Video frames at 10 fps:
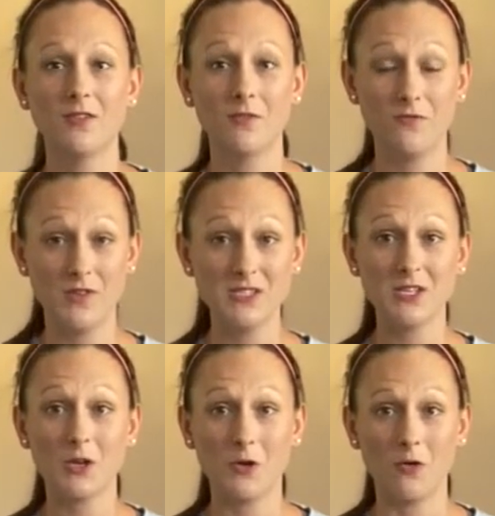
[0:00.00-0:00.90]
the
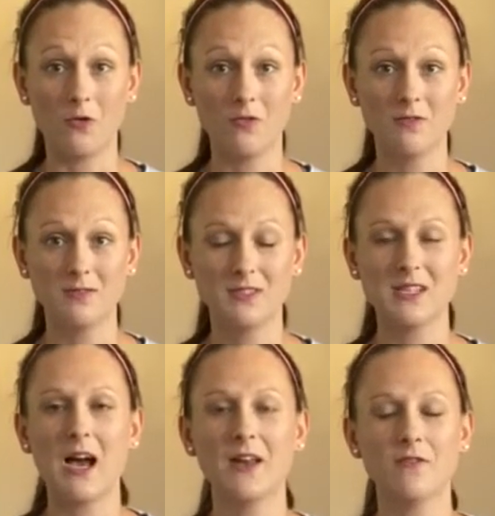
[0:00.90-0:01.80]
physical
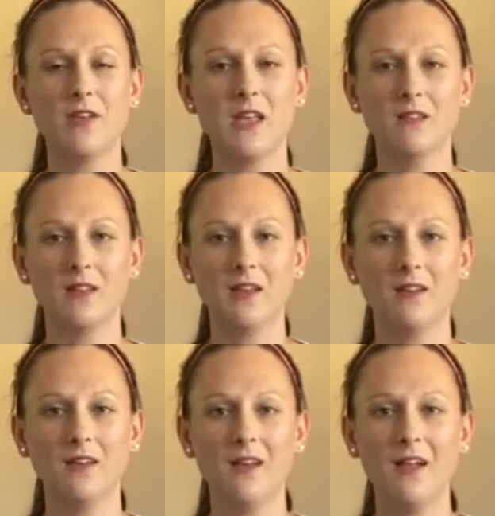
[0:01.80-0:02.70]
side of
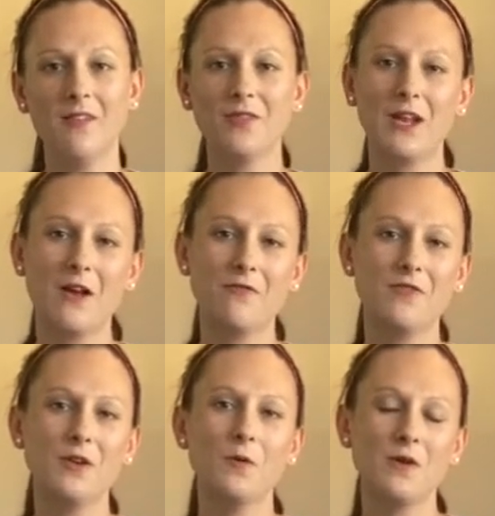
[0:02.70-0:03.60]
healing that I
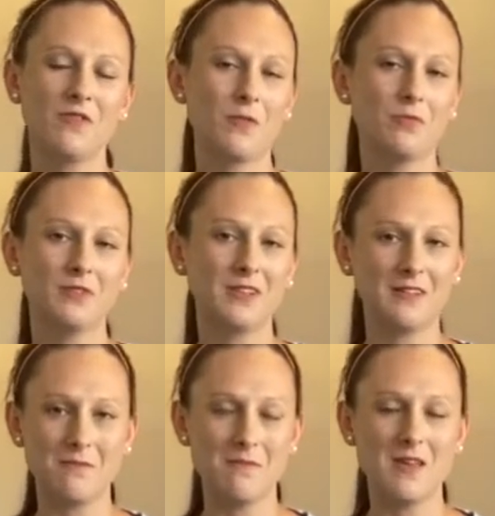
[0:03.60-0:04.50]
feel we've
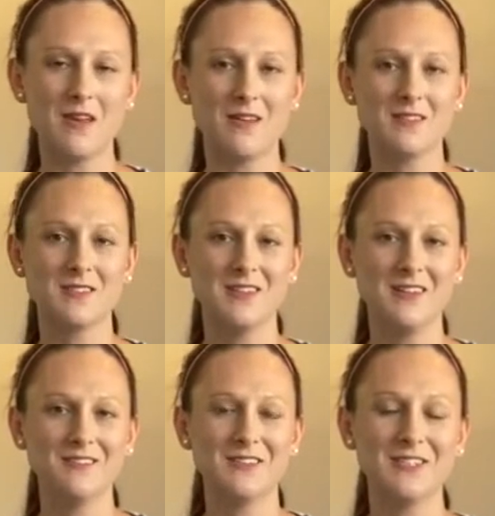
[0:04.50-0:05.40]
completely missed
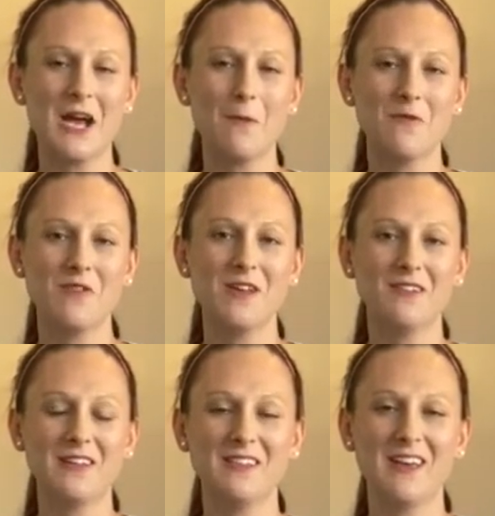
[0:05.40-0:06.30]
the type of
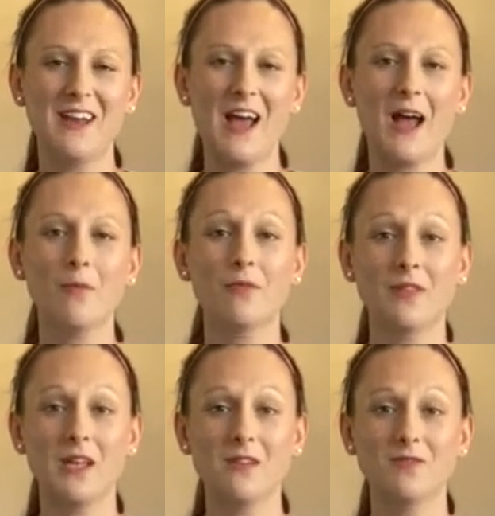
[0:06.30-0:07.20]
healing that I
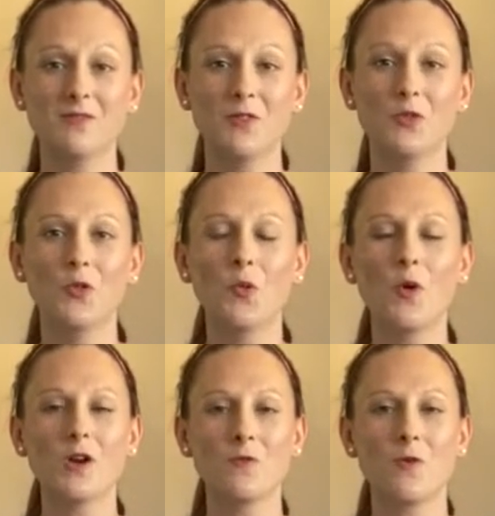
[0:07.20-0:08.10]
believe the
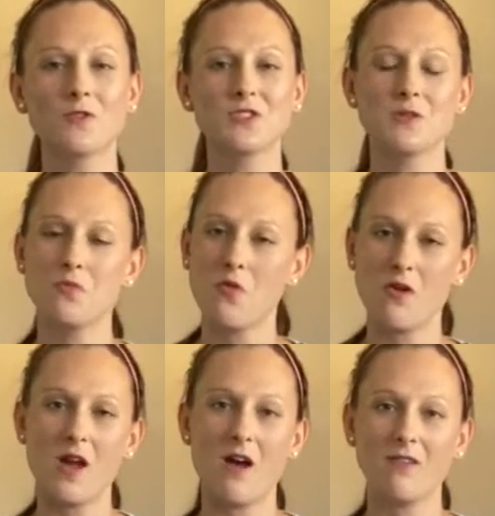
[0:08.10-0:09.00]
Lord wants to
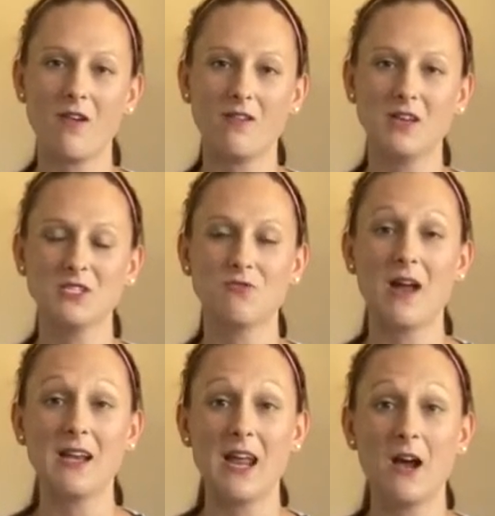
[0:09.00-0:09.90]
pour out on us
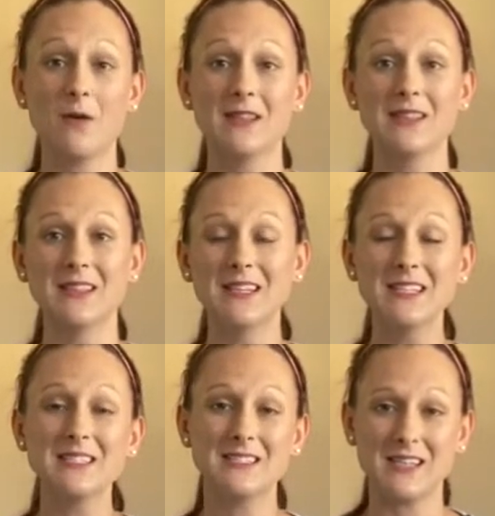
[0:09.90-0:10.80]
right now in
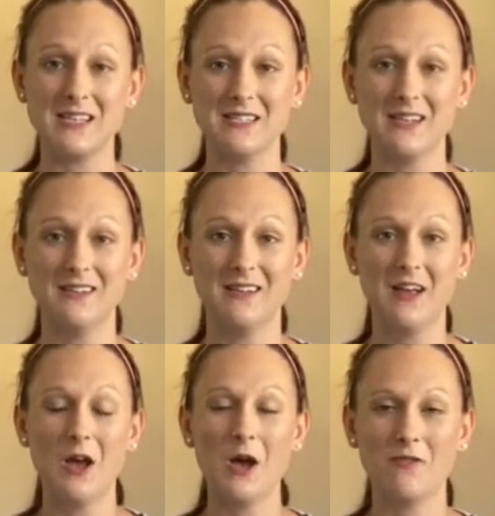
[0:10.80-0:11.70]
this season
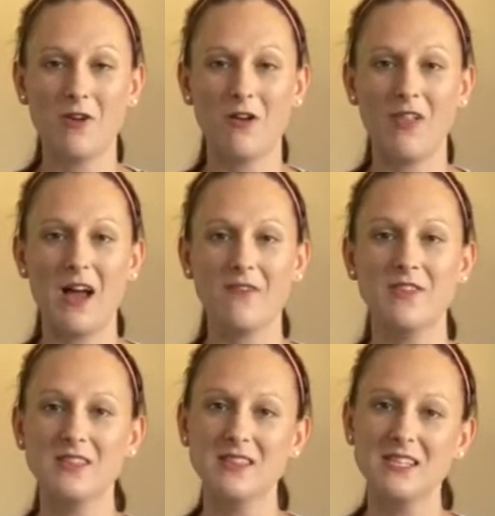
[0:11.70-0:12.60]
of our
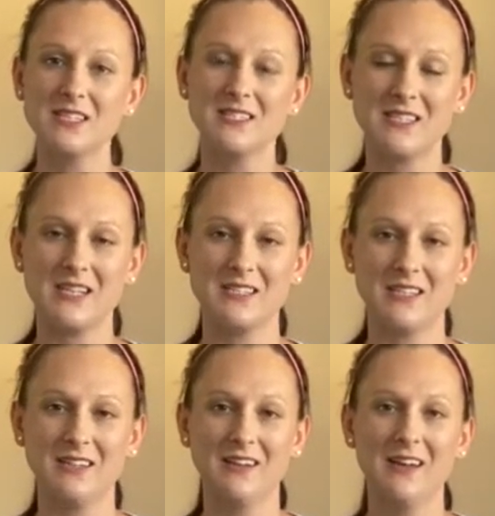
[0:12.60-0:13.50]
life, in this
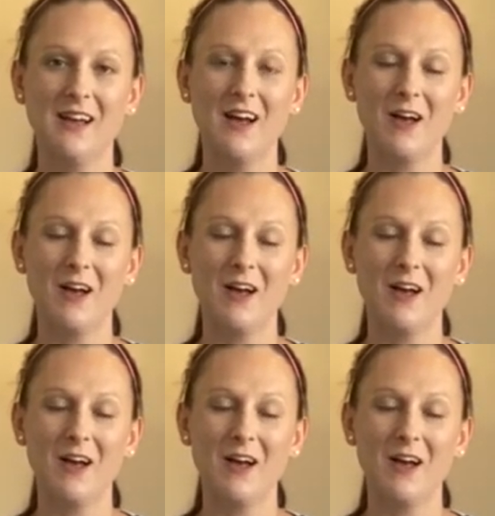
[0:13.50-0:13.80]
season,